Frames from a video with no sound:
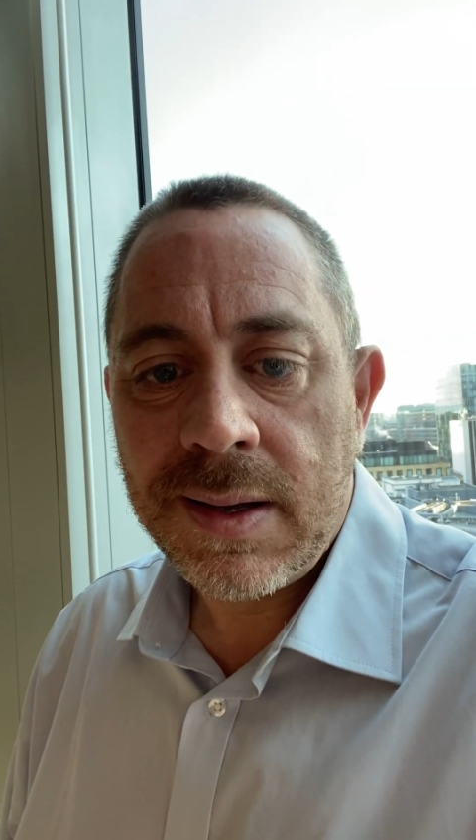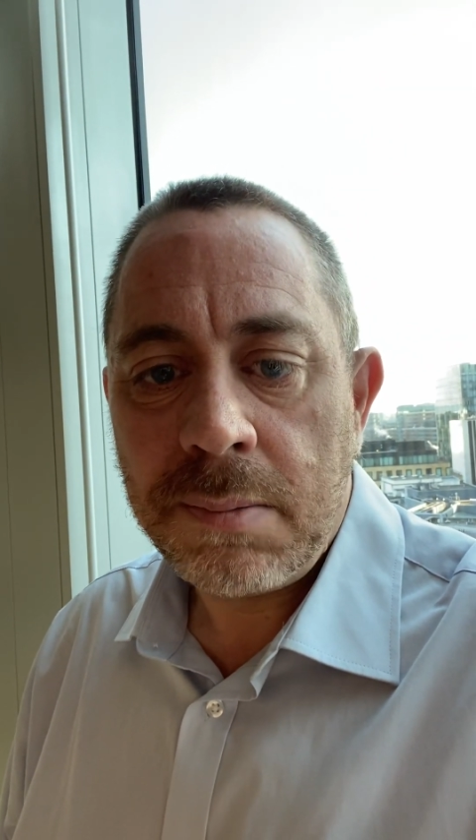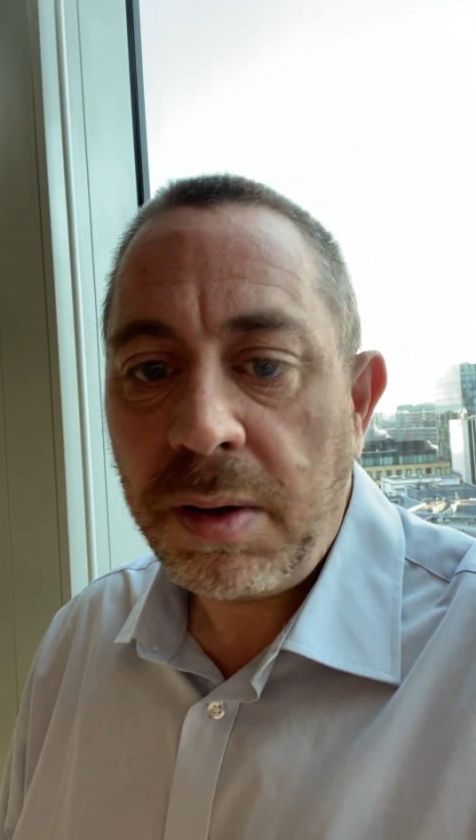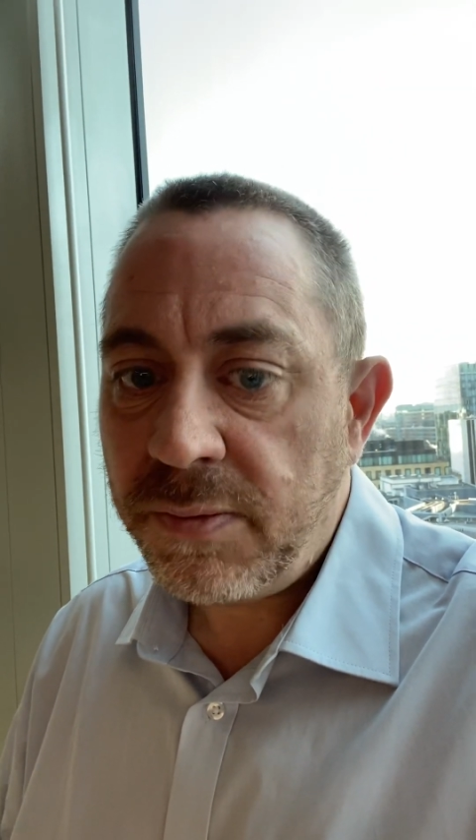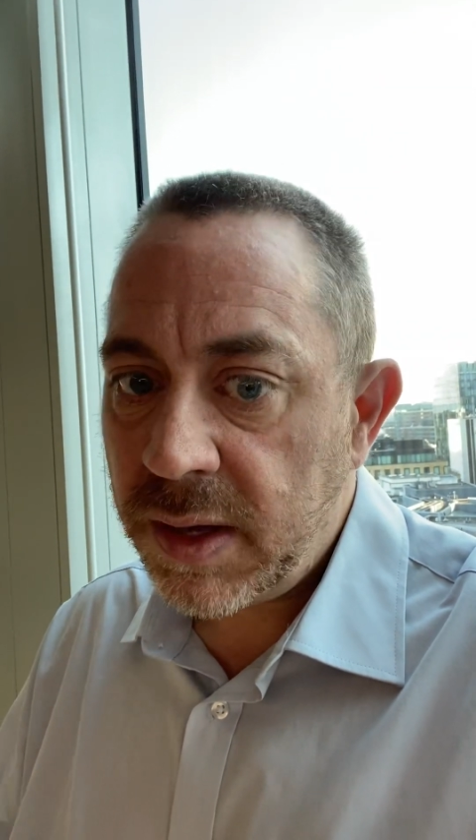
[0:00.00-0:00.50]

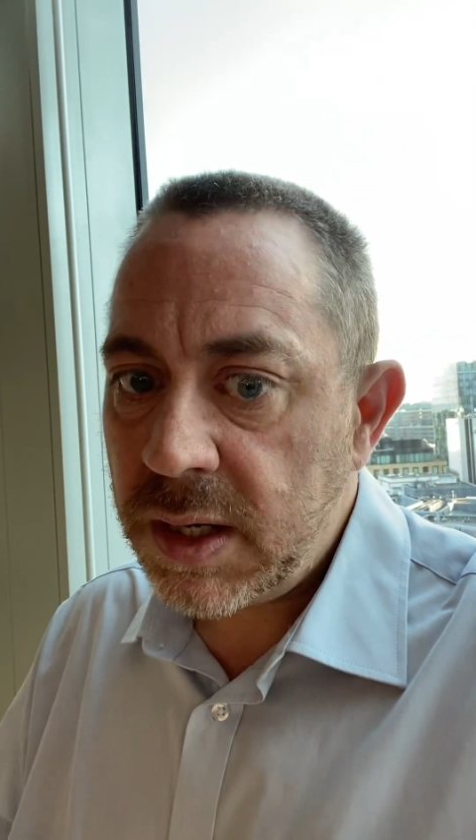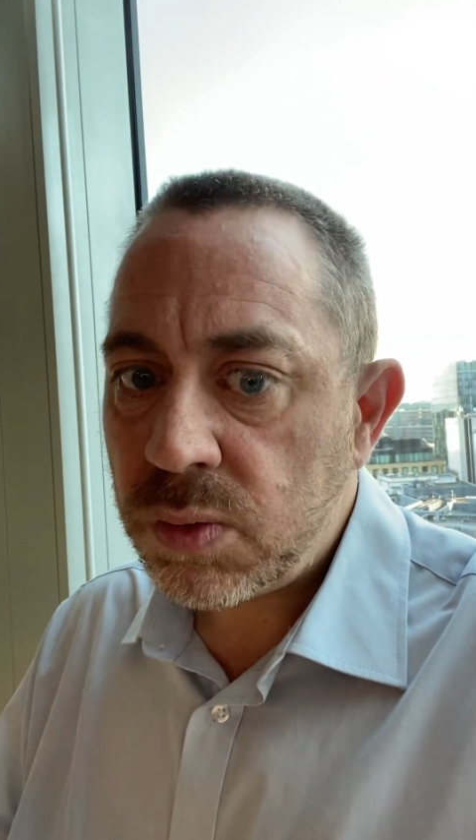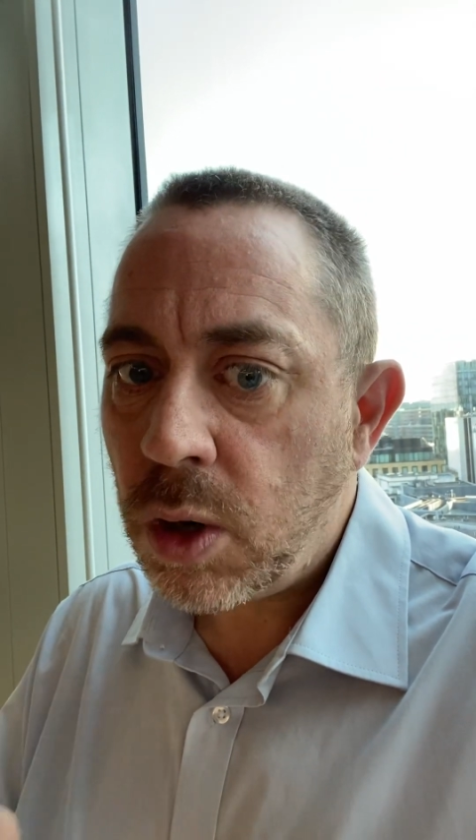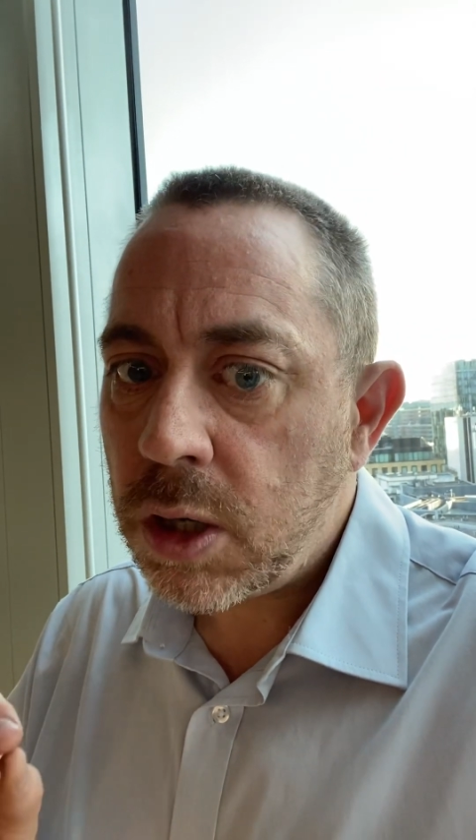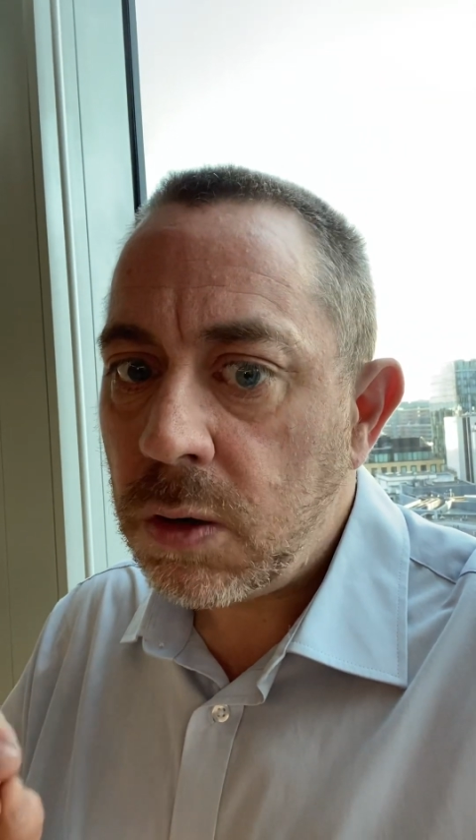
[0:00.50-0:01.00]
But these
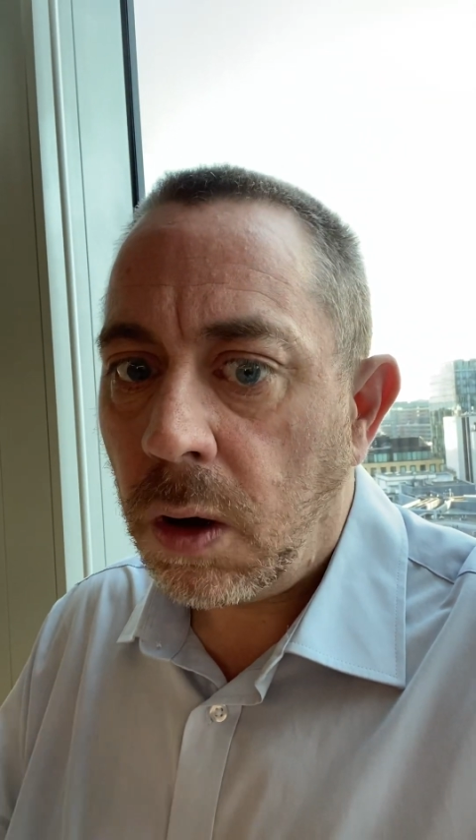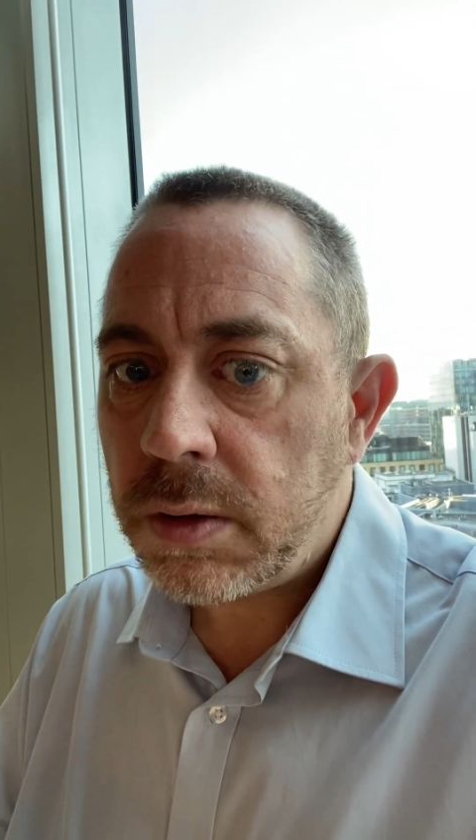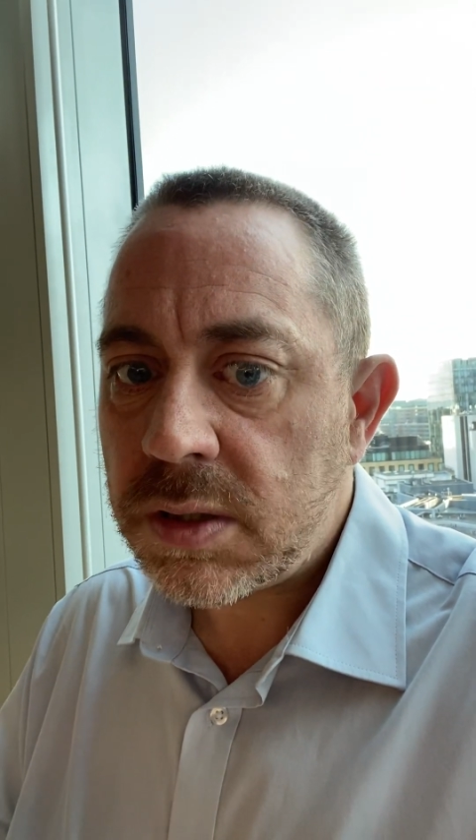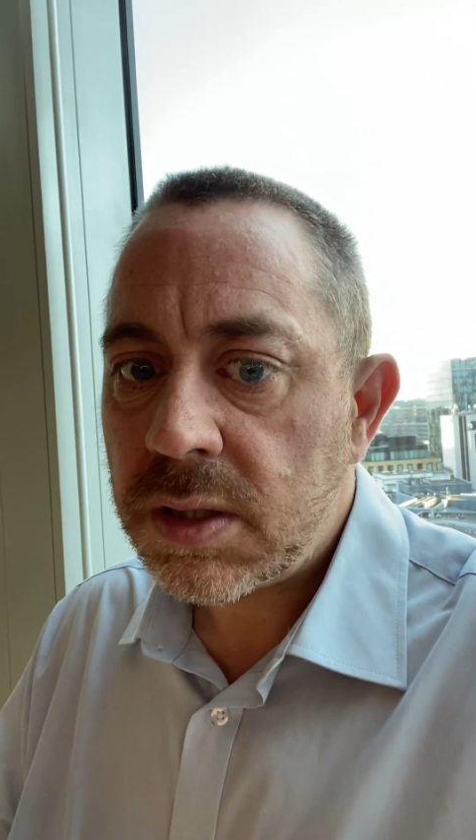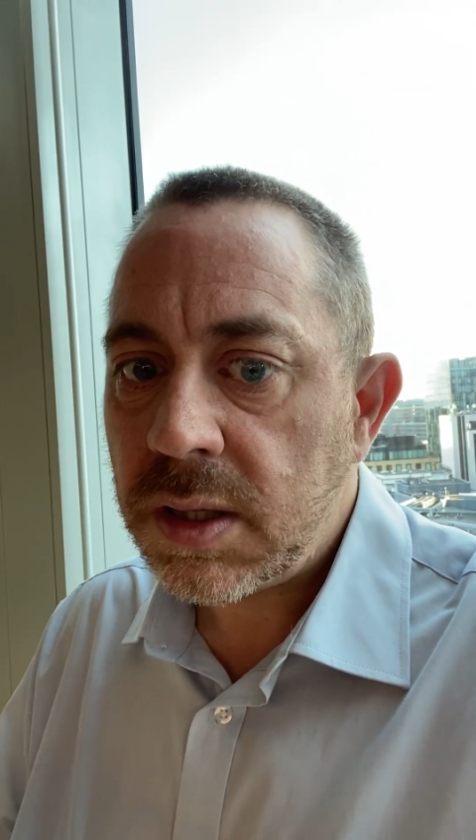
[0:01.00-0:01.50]
were
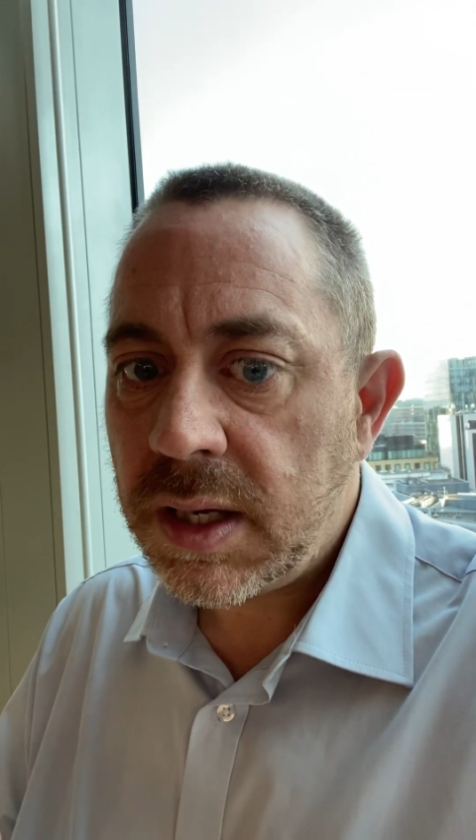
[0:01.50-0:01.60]
not